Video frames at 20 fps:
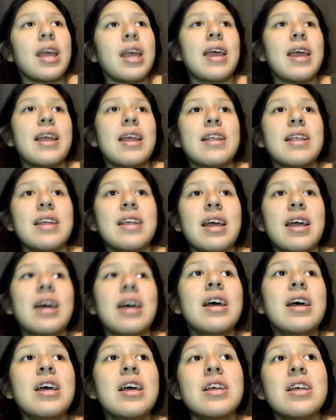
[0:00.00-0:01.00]
And yeah,
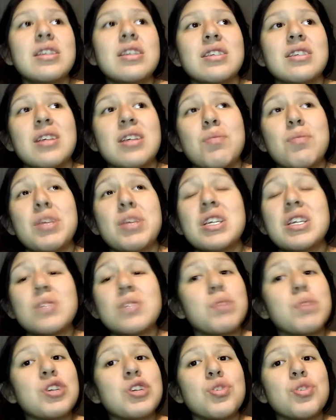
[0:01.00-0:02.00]
it's going to be his
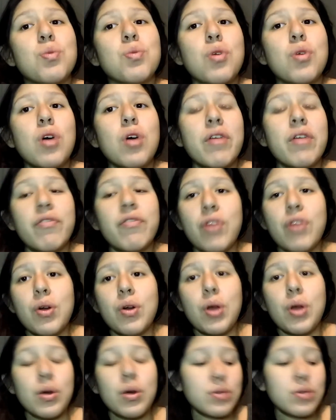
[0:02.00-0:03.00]
special wall of
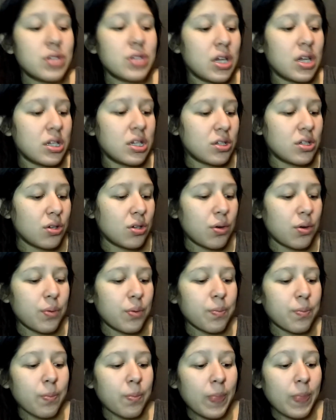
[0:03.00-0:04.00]
photos. So